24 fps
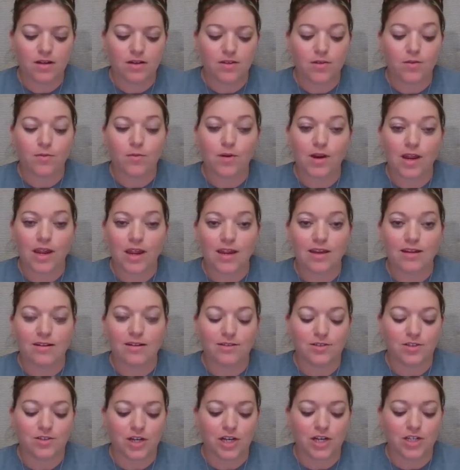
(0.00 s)
The rain
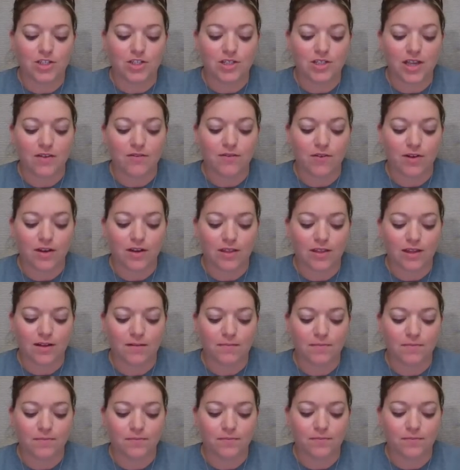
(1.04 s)
changes everything.